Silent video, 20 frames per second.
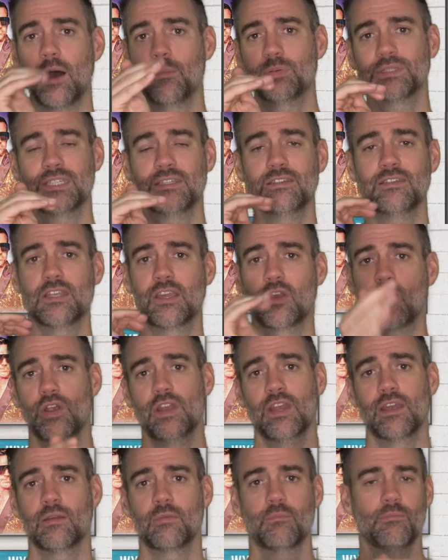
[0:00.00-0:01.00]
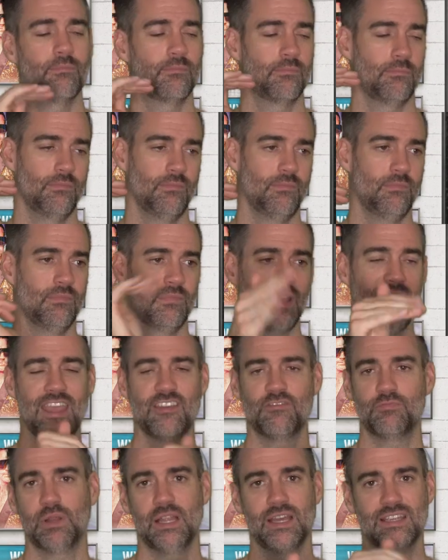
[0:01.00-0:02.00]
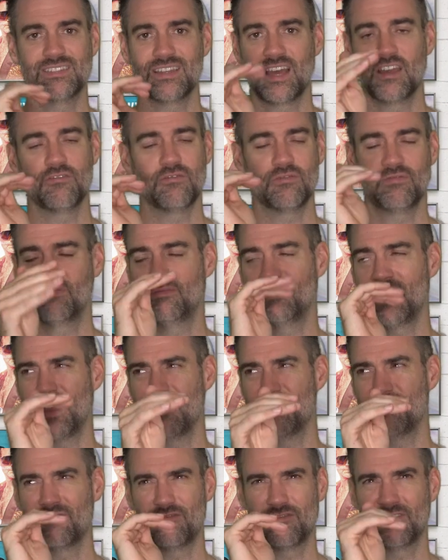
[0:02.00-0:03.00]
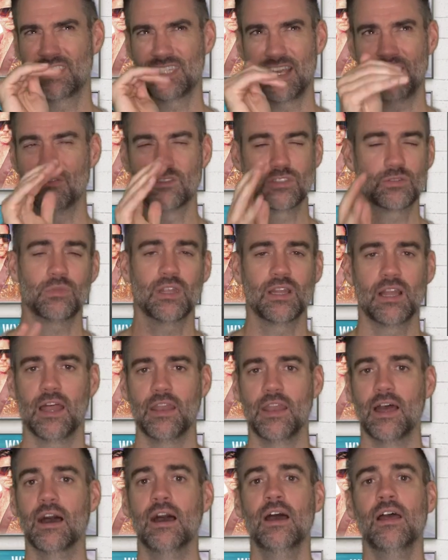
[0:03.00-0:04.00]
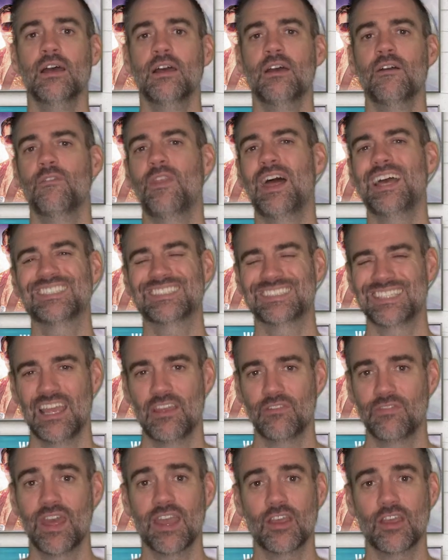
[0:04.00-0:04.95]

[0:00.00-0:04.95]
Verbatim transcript: Alpecin Koenig, 8th place, 9th, ninth 7th, something like that they're safe.